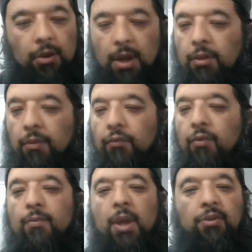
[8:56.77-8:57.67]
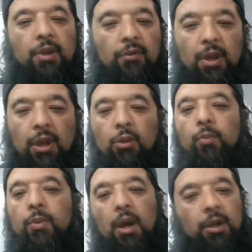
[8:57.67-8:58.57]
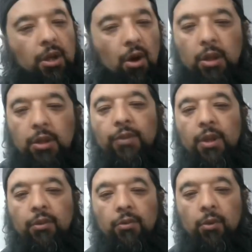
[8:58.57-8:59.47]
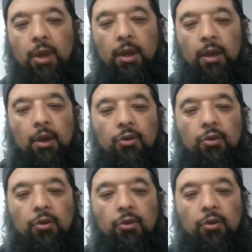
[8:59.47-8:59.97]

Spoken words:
Like the Freemasons, the Illuminati, all of this, okay?